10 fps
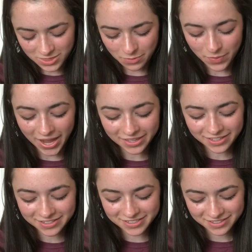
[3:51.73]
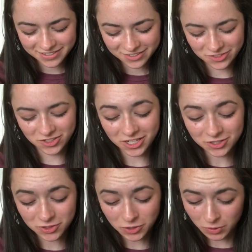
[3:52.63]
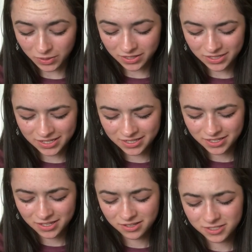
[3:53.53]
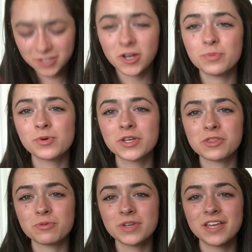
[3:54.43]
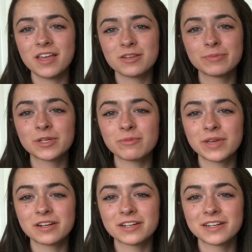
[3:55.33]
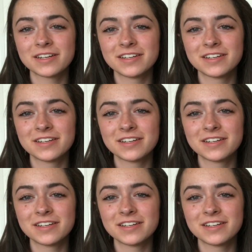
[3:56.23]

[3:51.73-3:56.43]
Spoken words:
The Pilot G2 0.38mm